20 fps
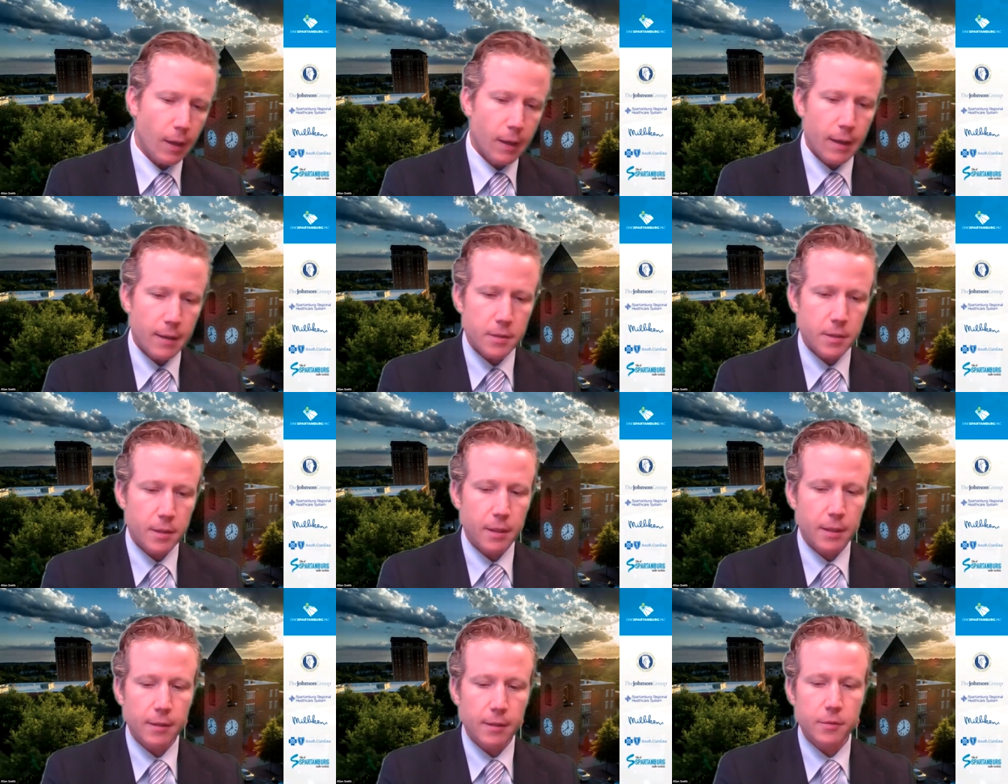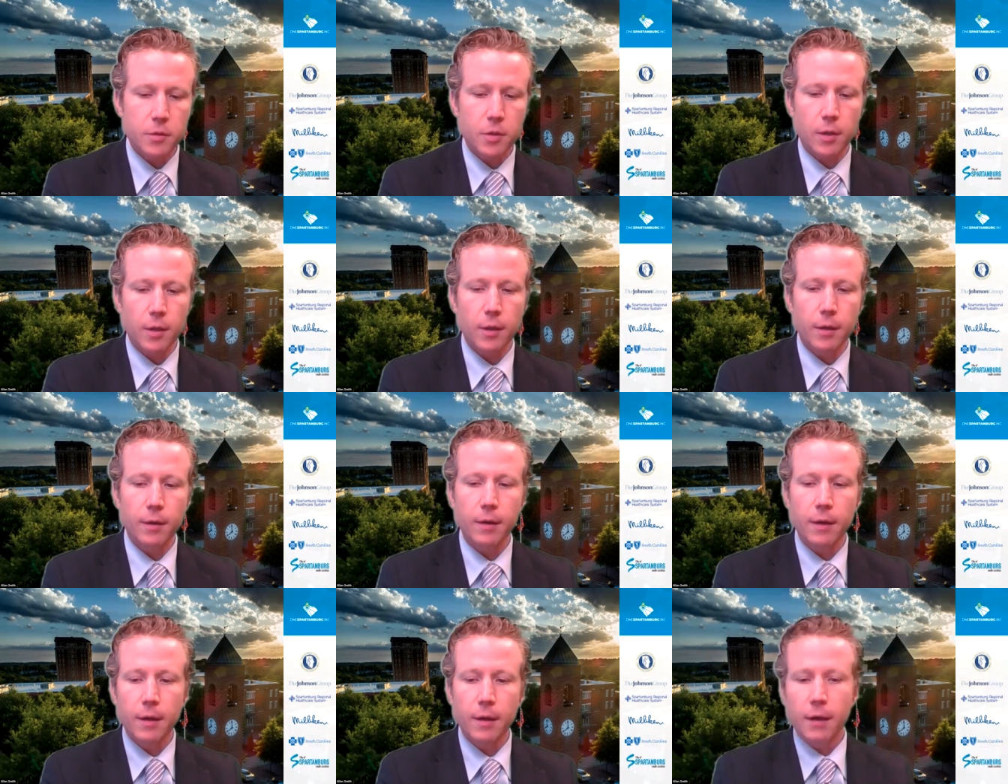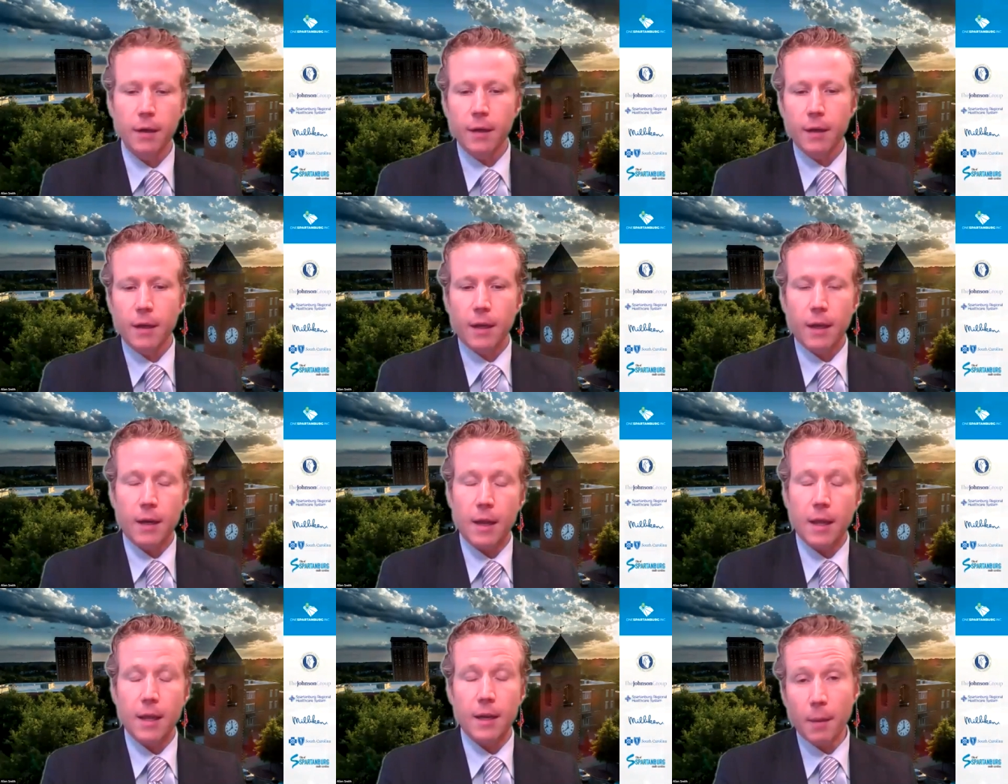as an intern,
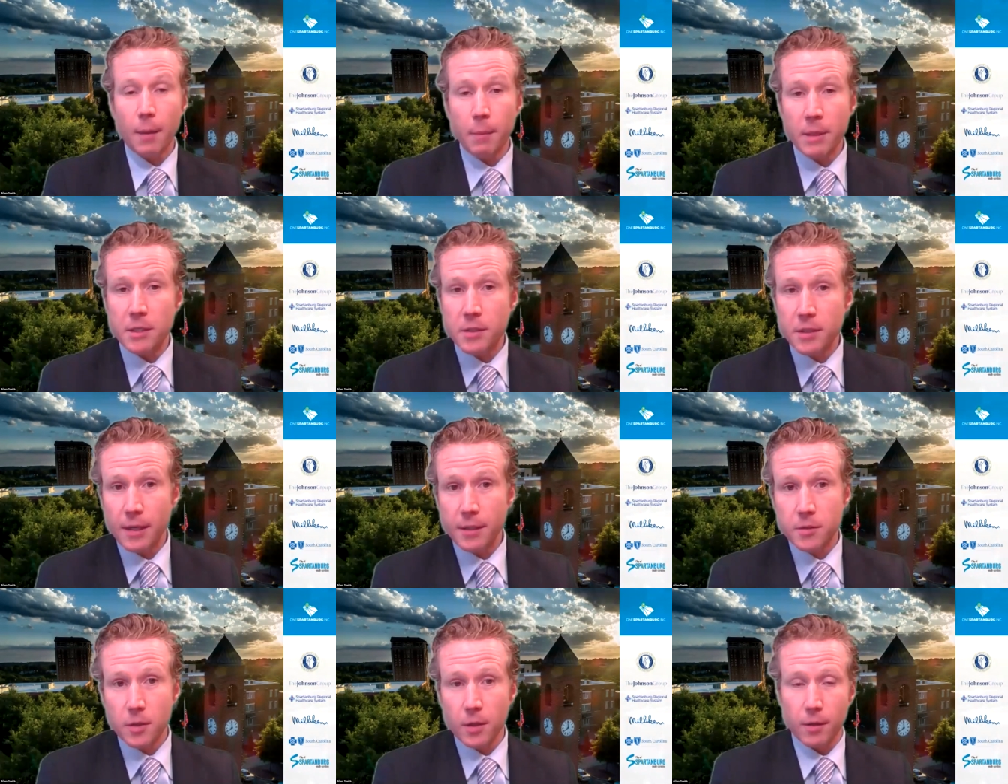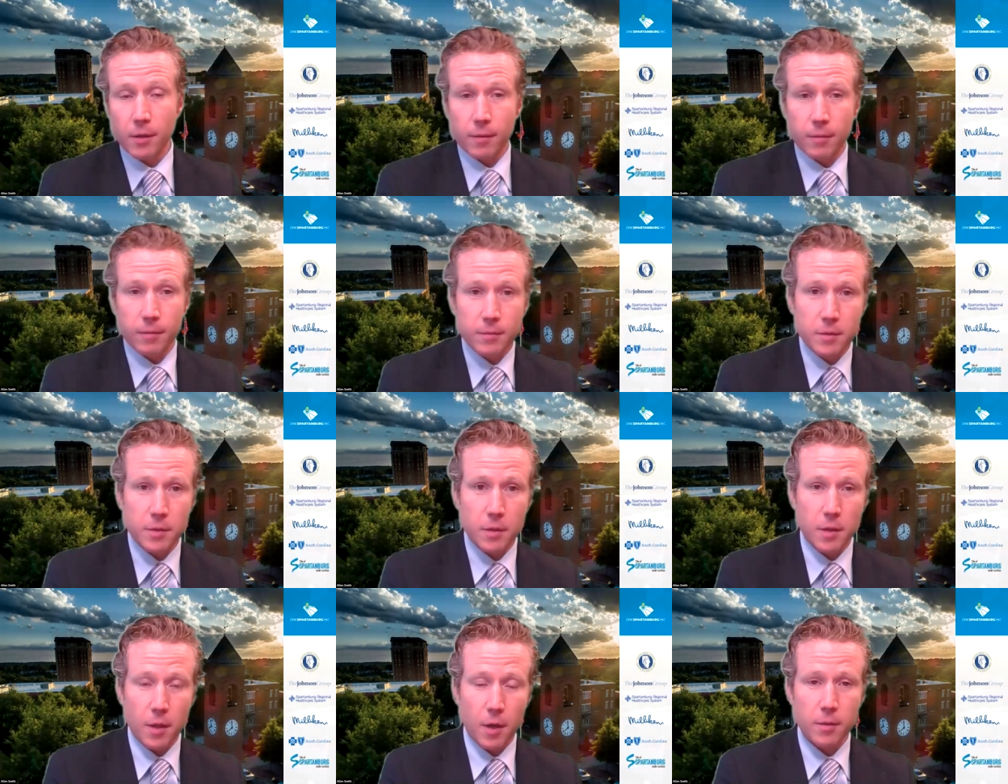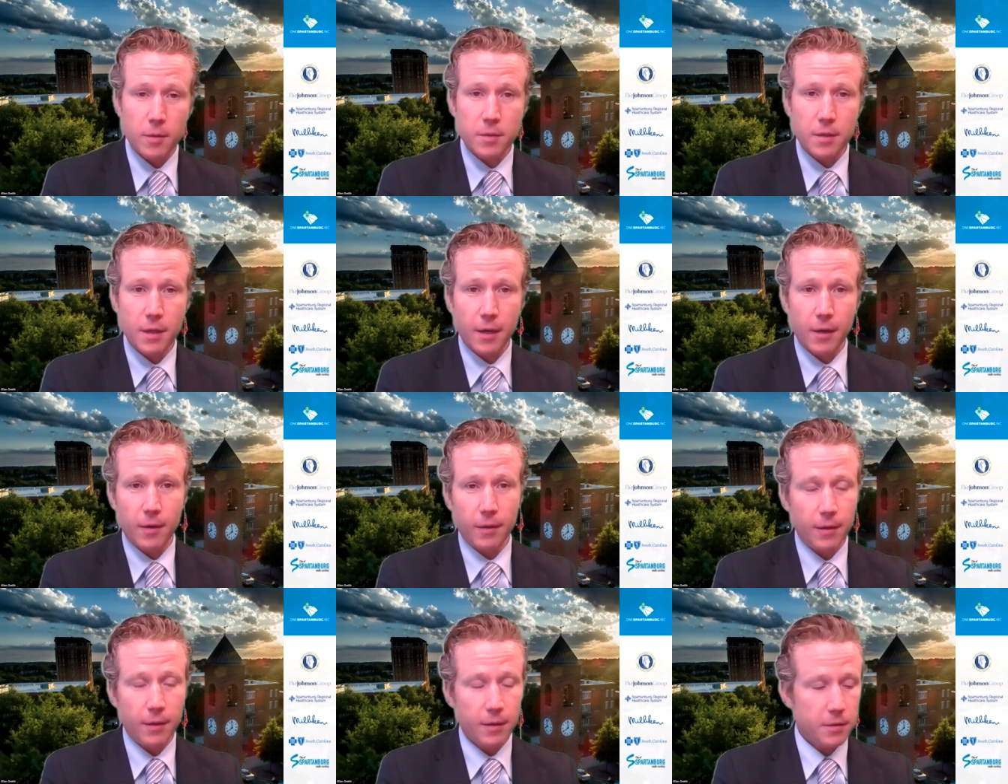and and let me say too to those that
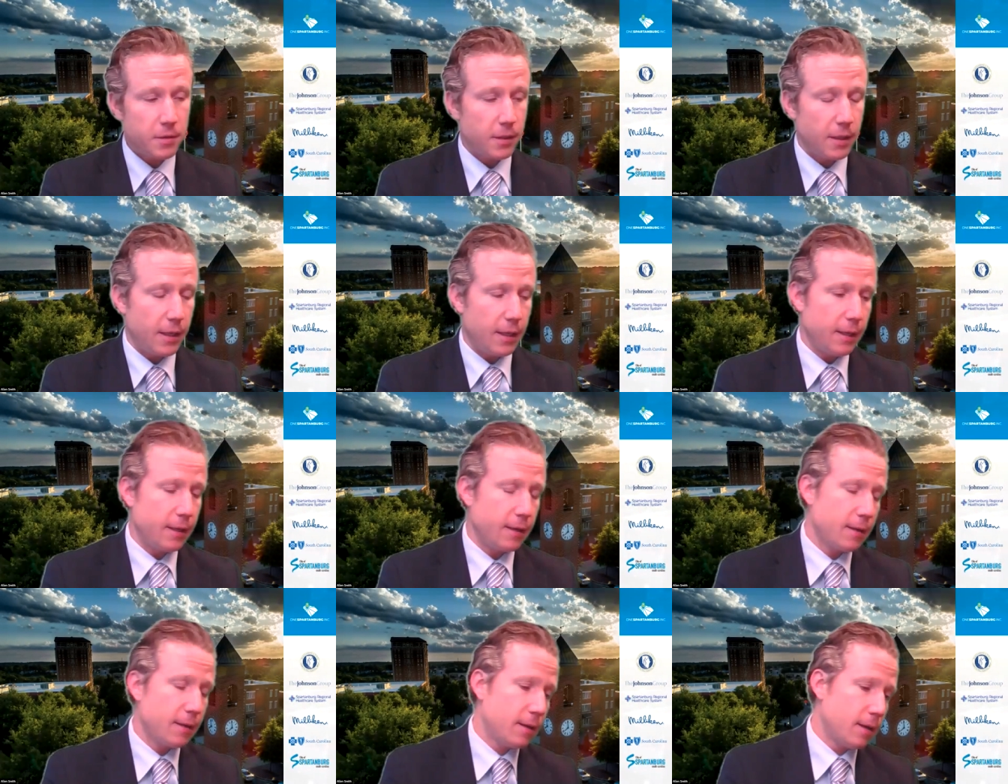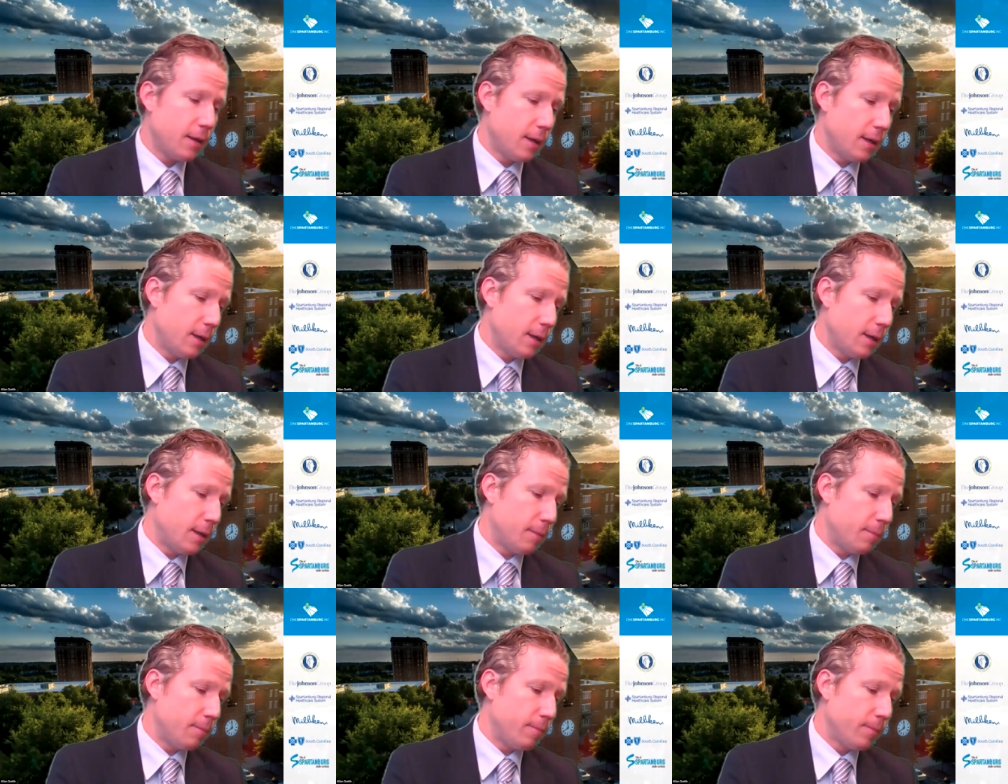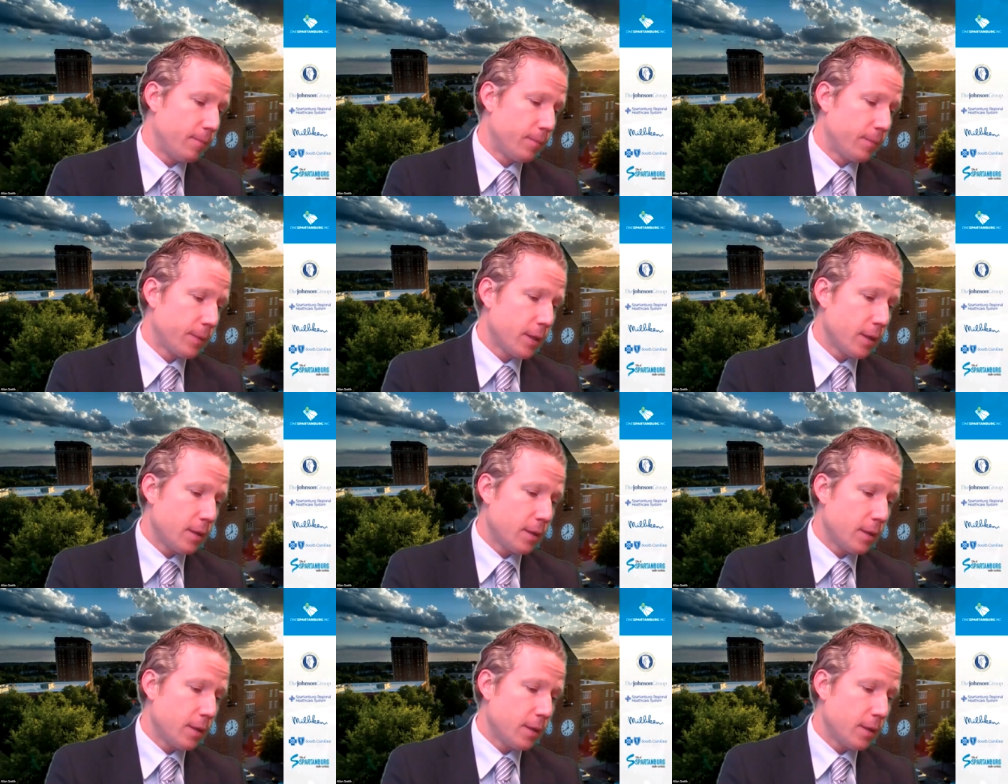are listening, um,